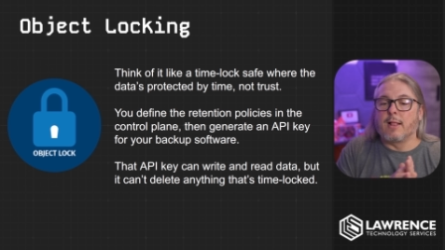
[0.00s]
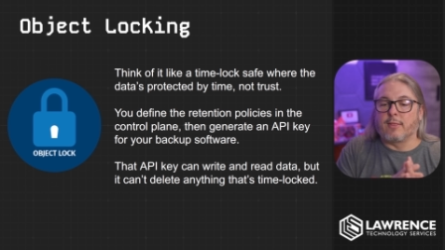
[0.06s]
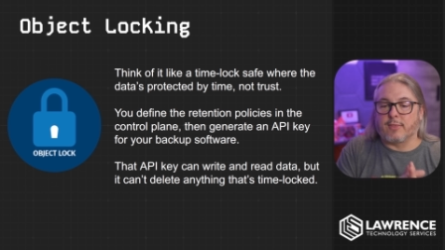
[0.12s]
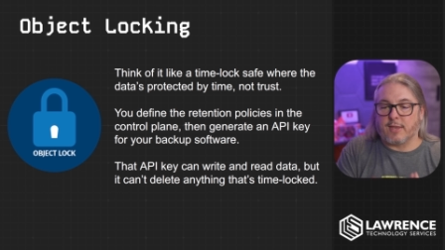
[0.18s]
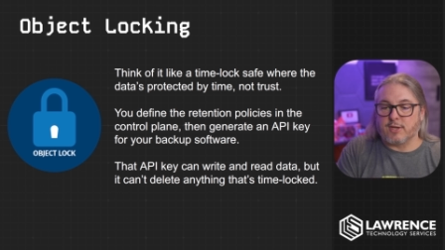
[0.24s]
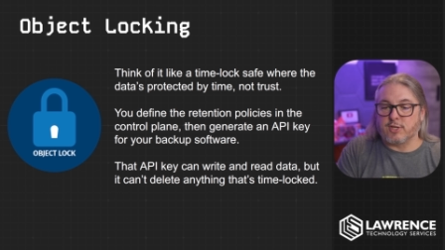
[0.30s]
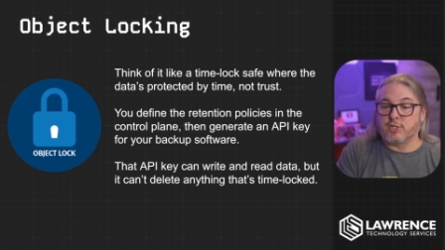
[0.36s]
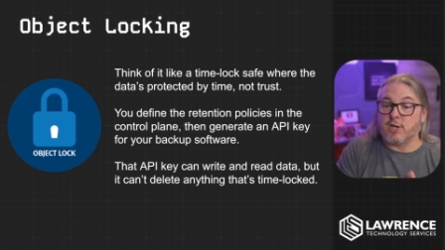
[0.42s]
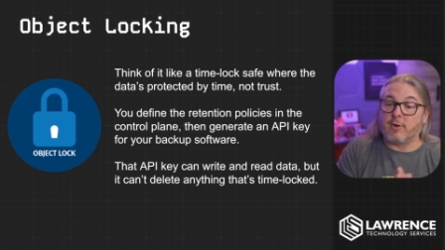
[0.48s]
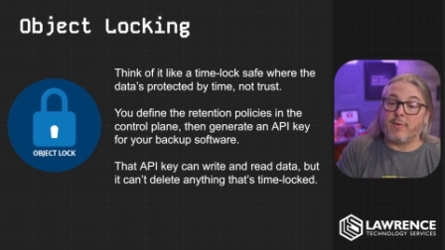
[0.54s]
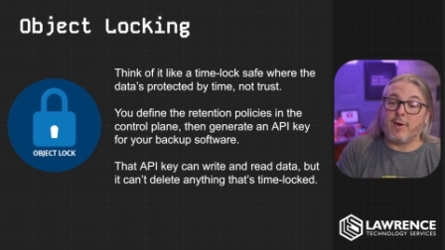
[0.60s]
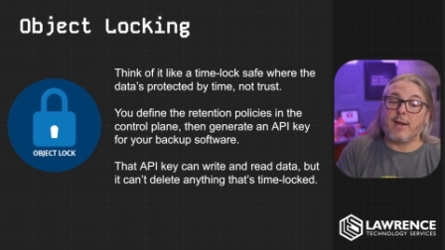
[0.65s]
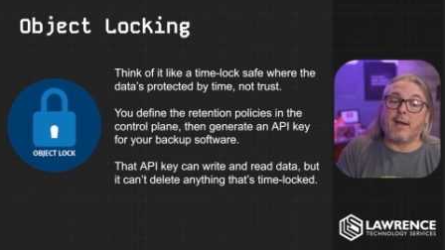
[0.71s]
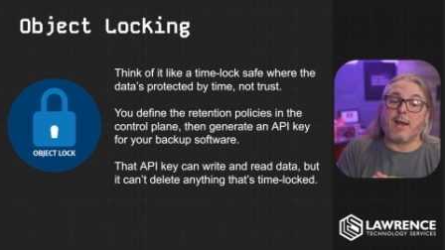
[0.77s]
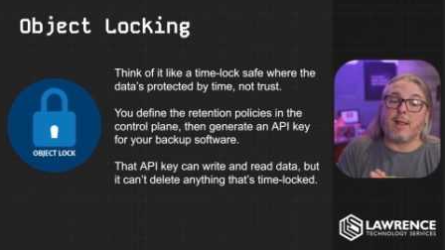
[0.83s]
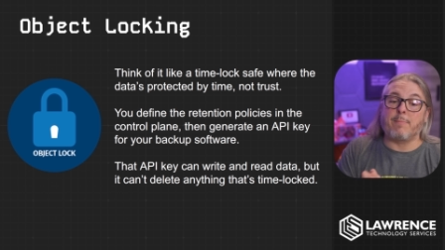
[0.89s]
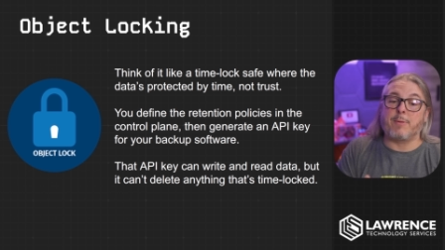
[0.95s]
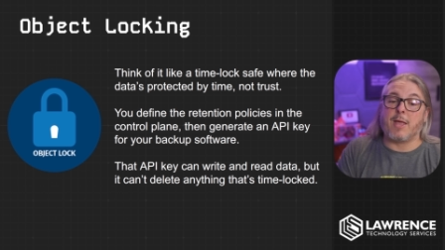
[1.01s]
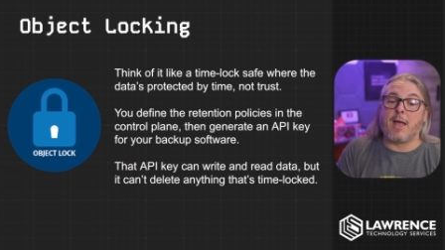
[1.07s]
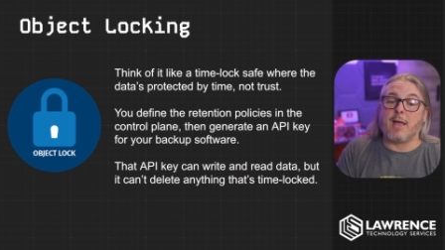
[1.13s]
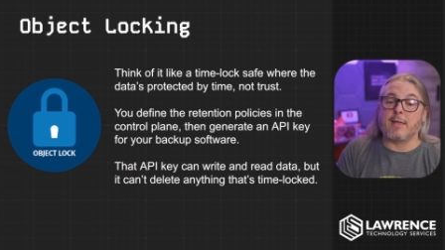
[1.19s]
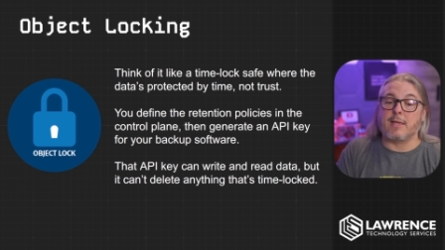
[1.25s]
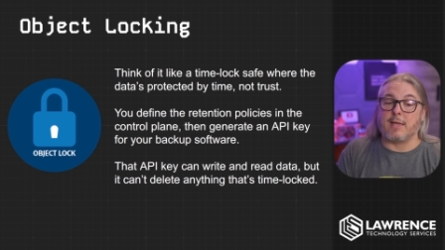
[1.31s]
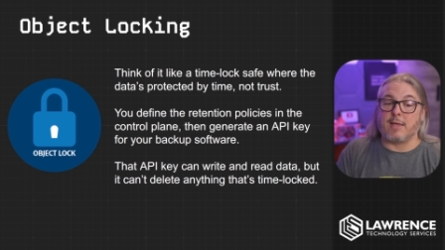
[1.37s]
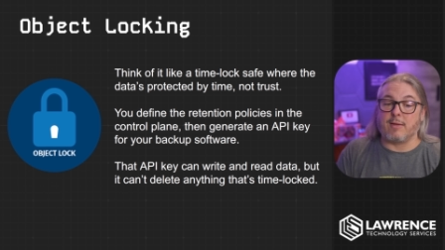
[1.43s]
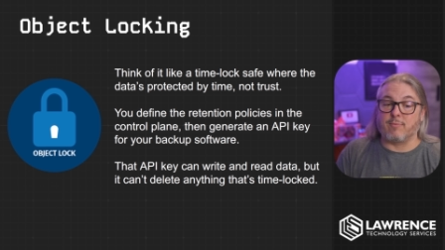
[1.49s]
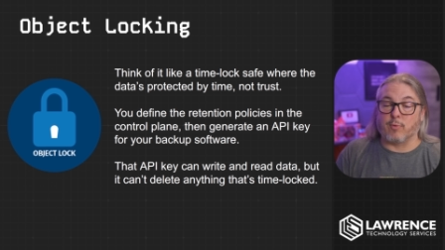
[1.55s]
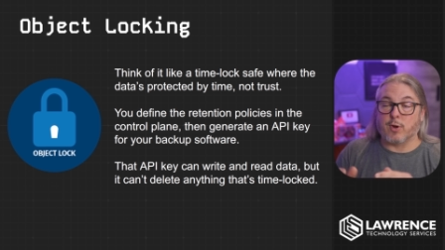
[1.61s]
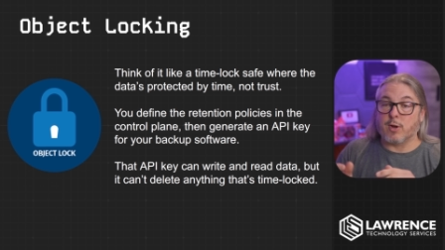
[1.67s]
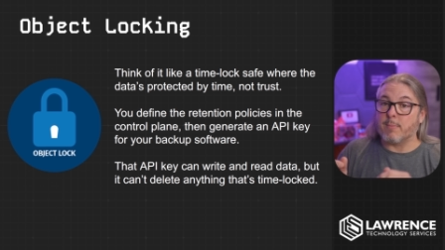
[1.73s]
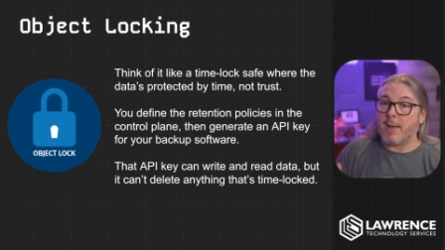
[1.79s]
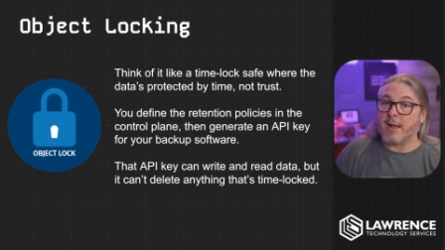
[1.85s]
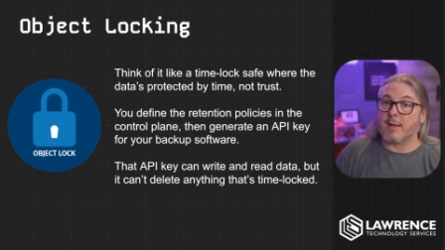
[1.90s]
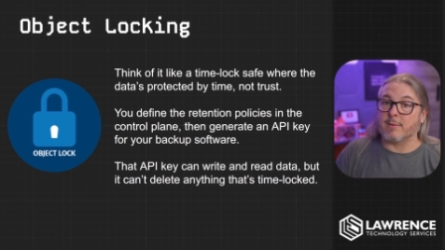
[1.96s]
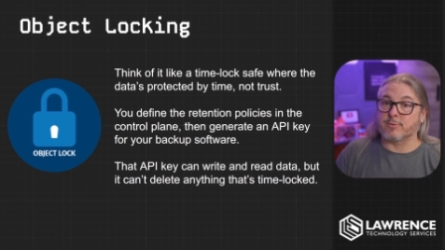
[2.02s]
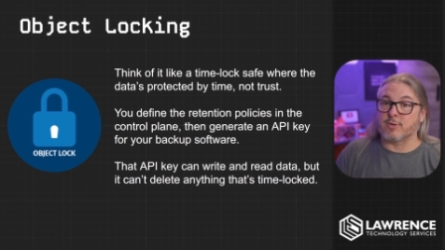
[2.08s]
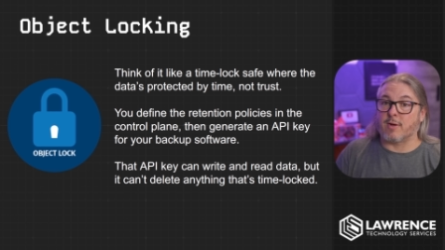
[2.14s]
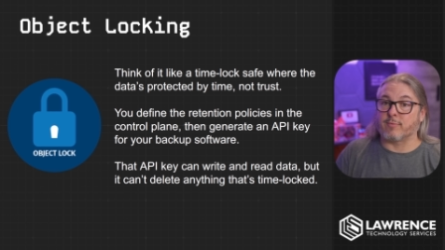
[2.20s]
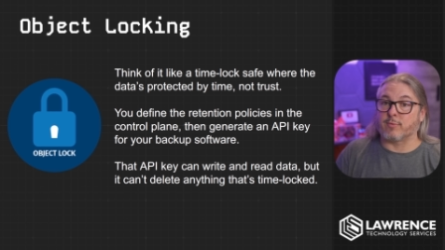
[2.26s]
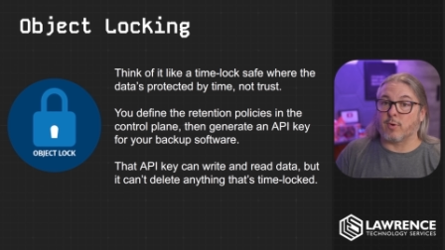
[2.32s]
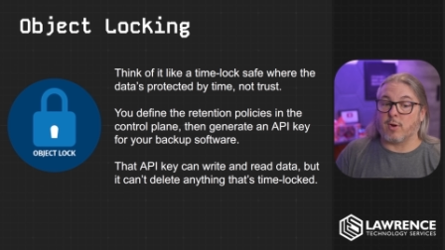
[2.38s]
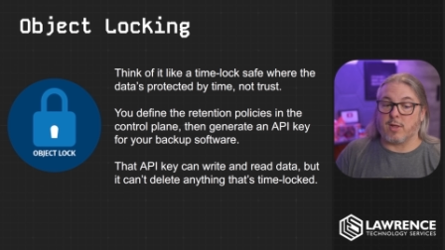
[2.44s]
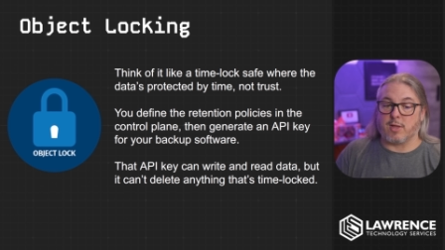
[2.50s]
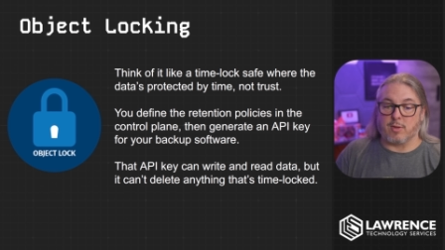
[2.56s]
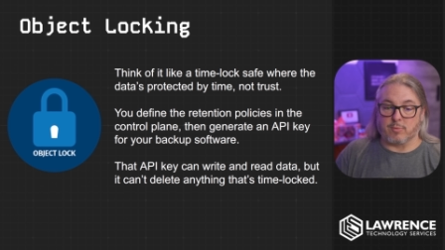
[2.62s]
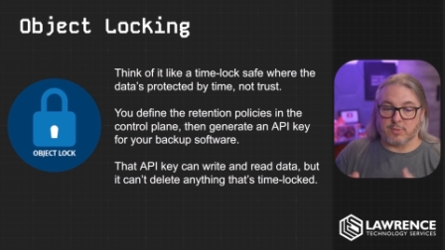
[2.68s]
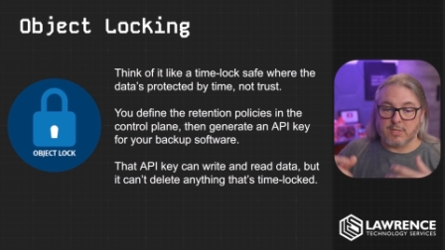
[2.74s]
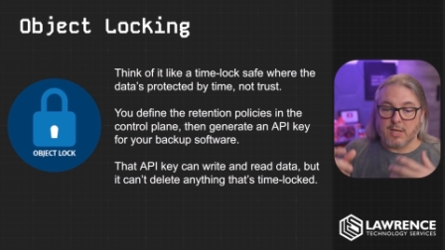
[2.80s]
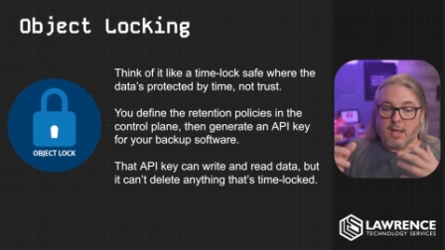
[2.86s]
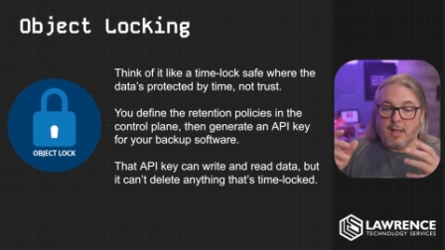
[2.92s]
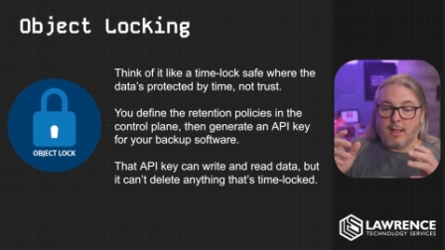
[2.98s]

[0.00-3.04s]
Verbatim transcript: Then generate an API key for your backup software to use.